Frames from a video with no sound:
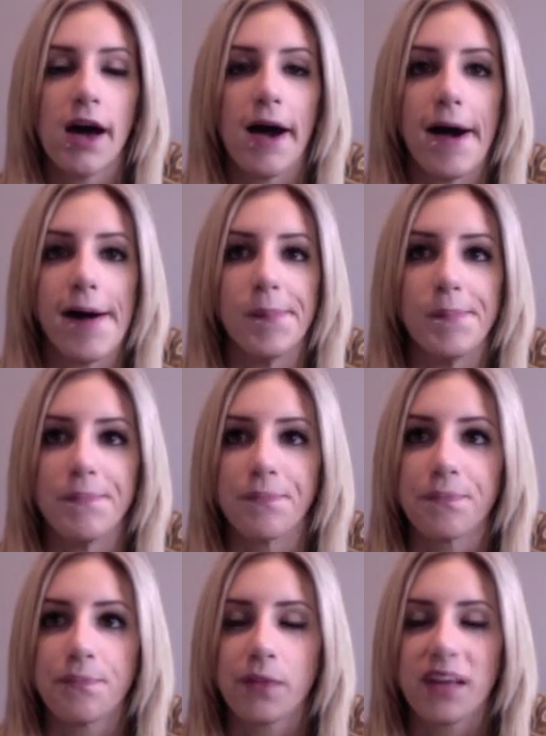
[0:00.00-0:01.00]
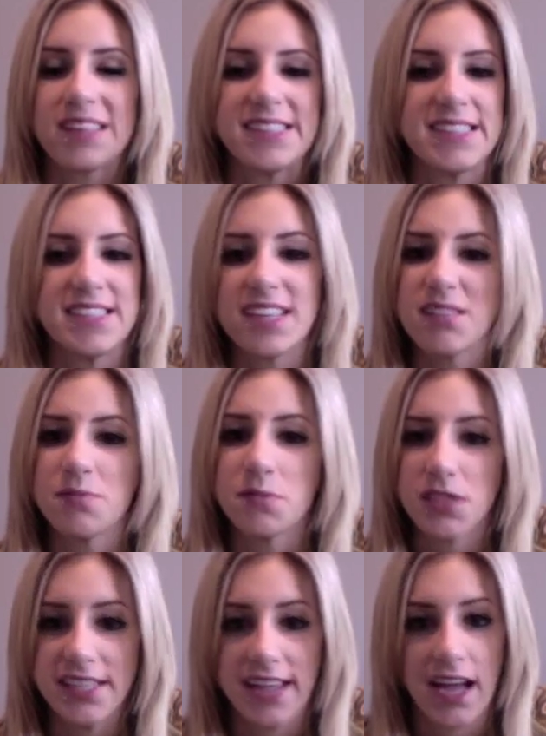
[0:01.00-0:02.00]
Um, it doesn't
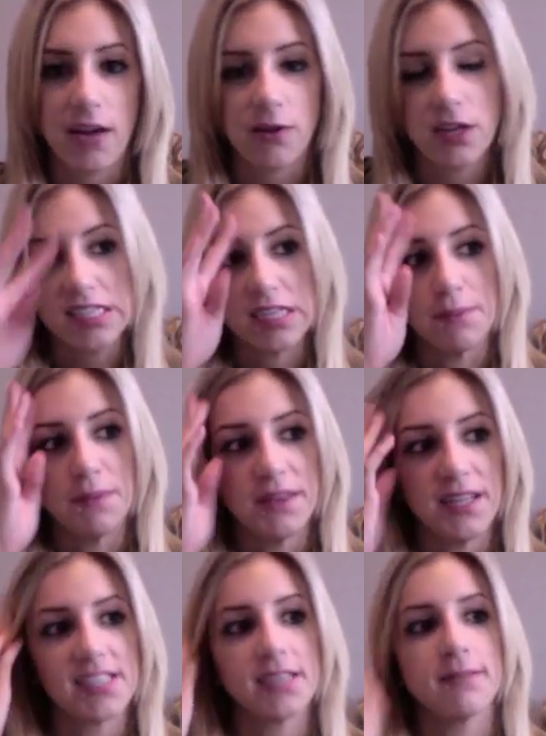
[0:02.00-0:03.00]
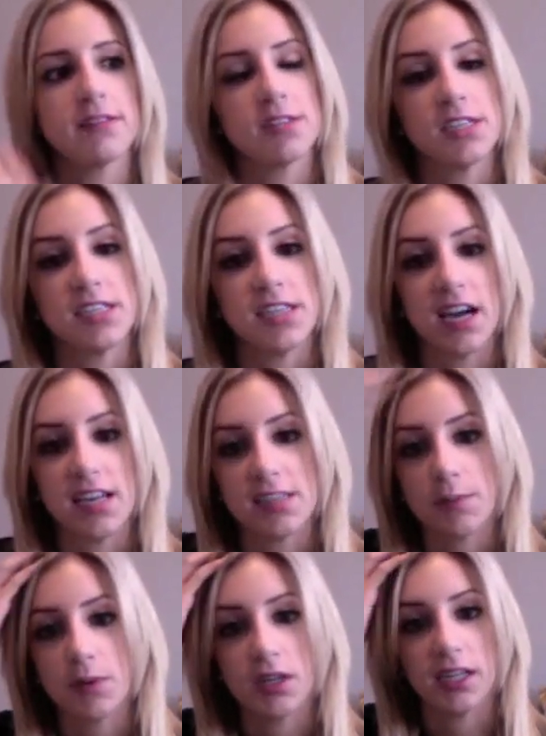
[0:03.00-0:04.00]
really get greasy, but then sometimes when it does,
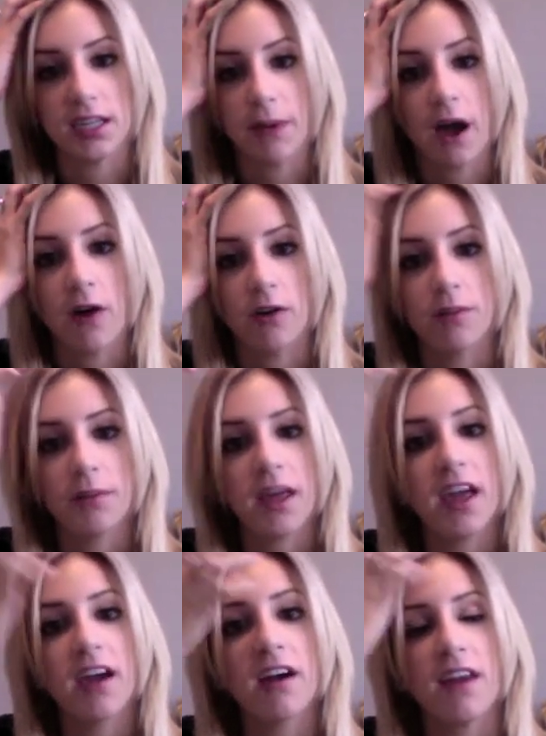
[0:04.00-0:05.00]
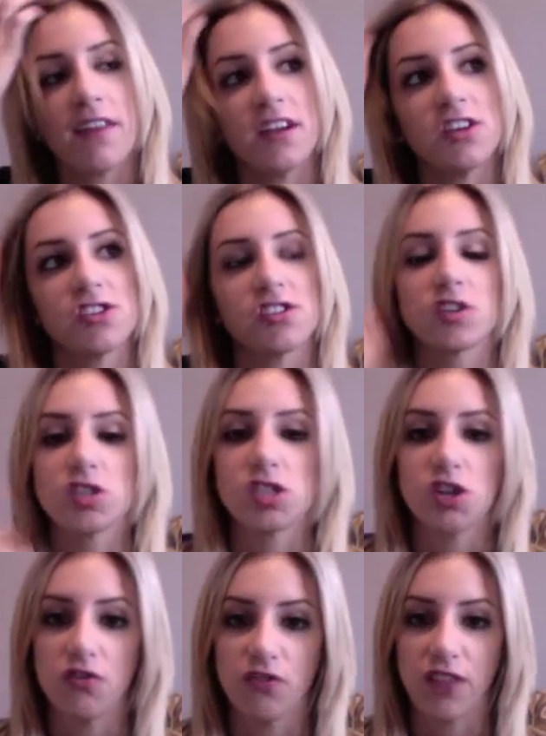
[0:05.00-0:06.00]
I'll put like powder on my hair and then it just looks
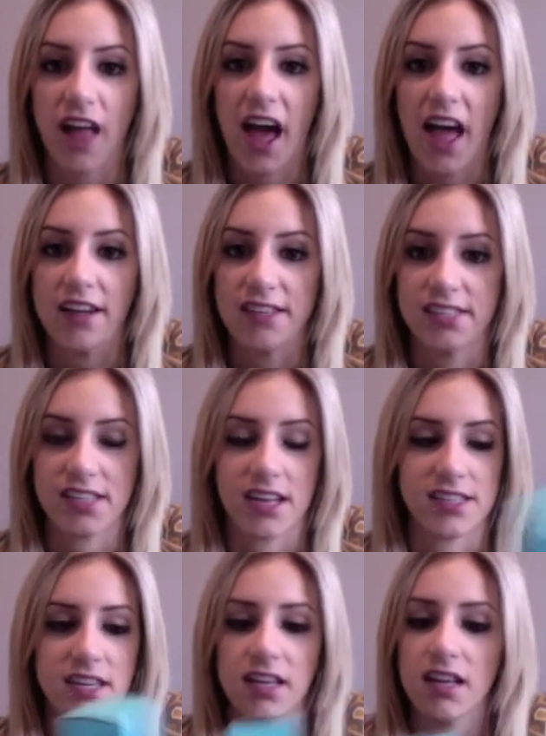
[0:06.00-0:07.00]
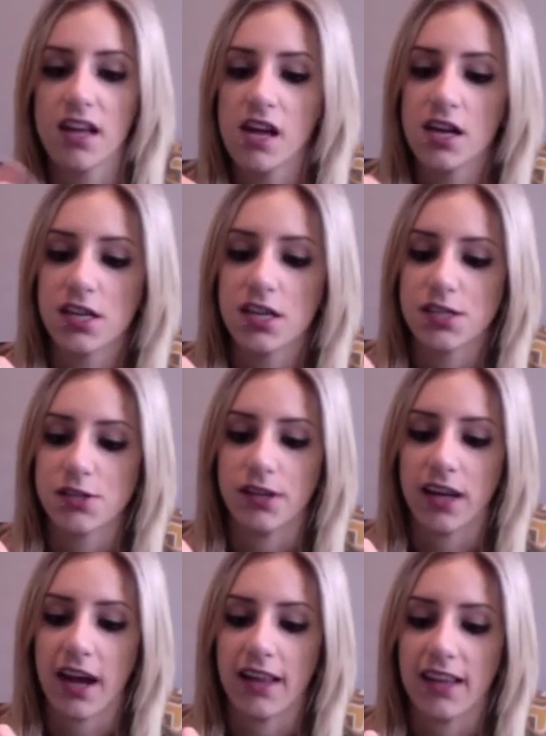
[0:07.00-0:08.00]
so flat and disgusting. So like
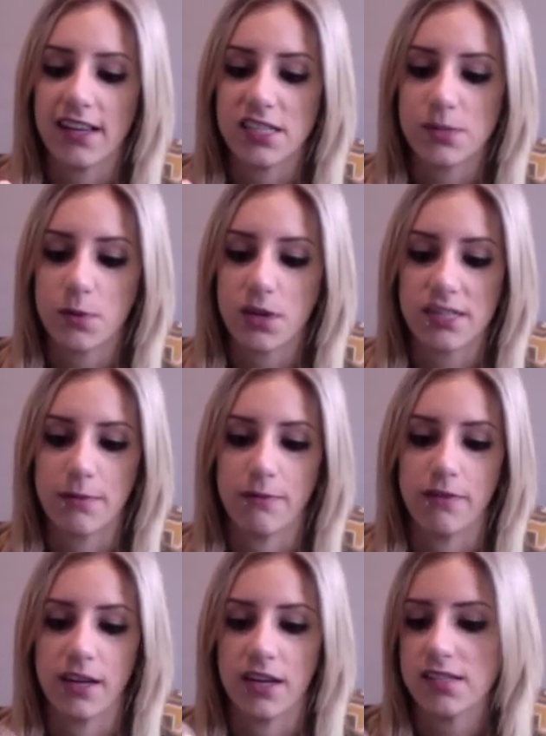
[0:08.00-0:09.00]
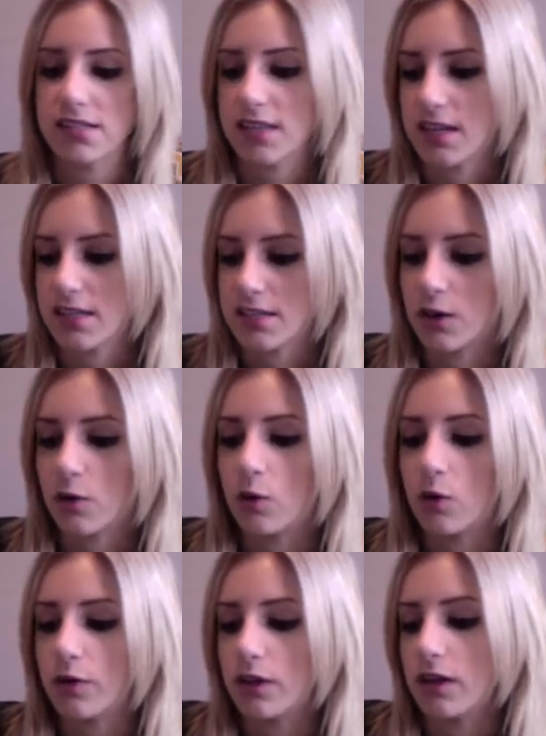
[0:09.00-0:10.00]
I like to spray some of this. It's a
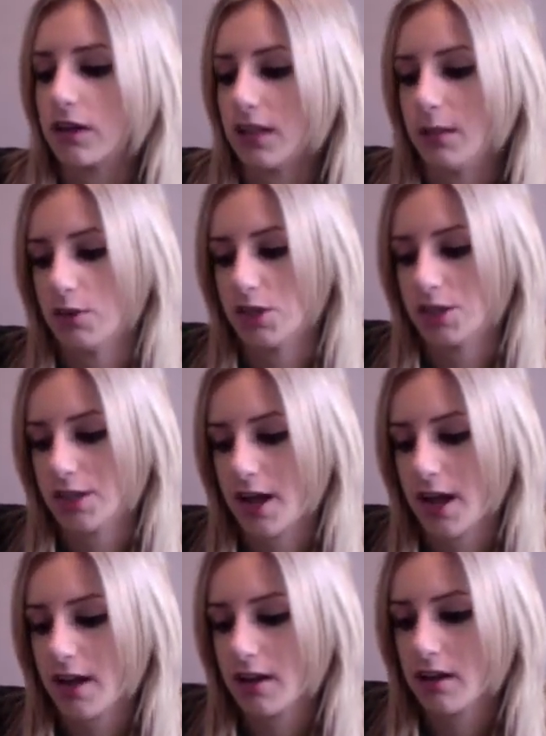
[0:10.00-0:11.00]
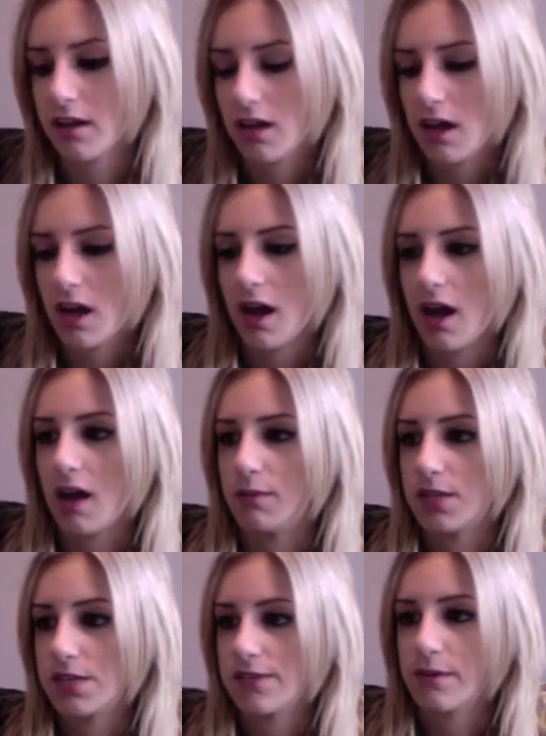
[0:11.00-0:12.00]
gold glimmer shine. Um,
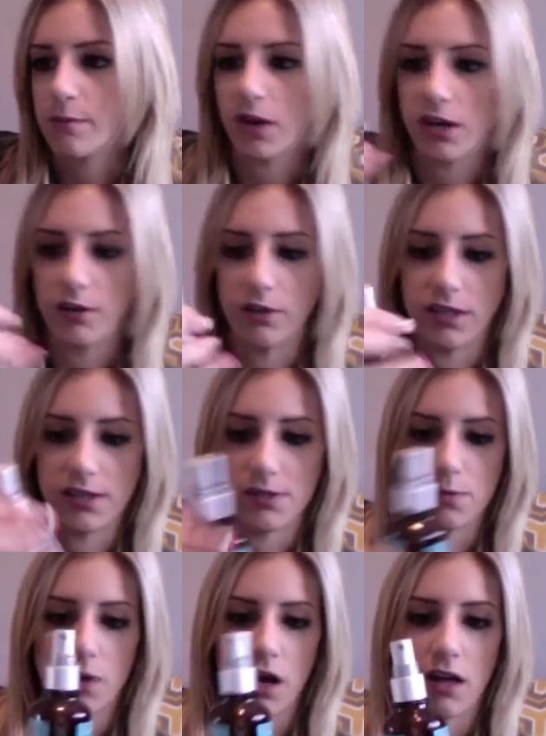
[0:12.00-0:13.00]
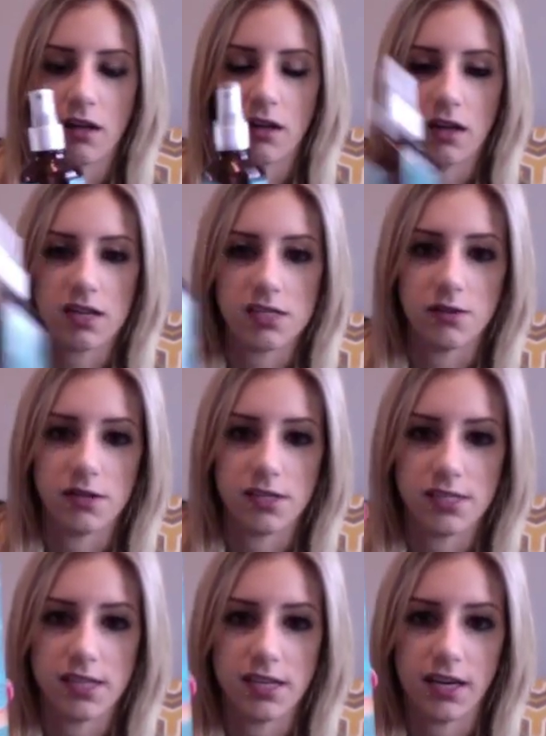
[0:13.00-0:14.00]
it's from Moroccan oil as well. As you can
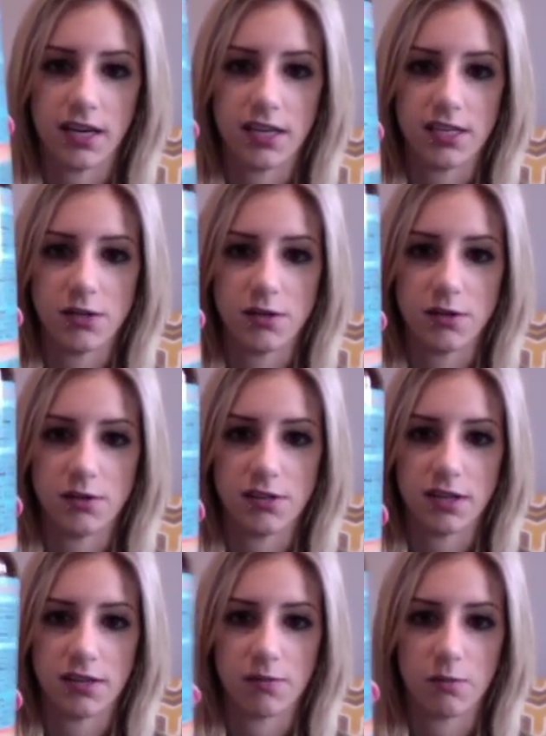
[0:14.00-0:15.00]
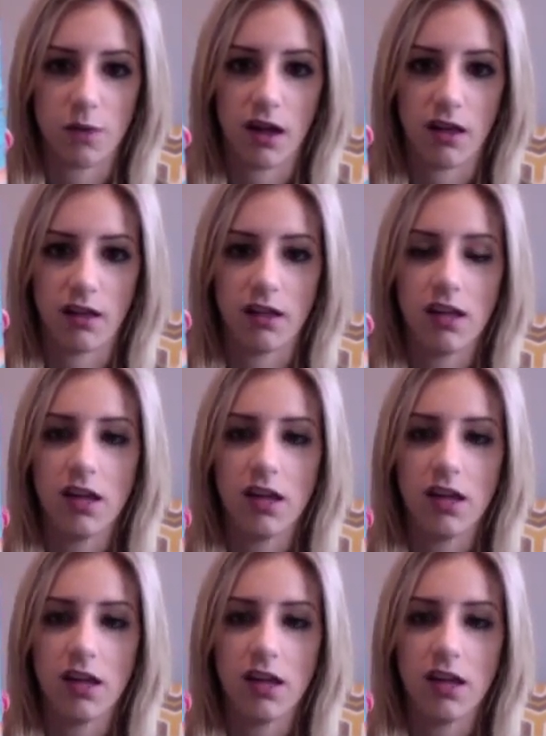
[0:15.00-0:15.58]
see, I do use it as well.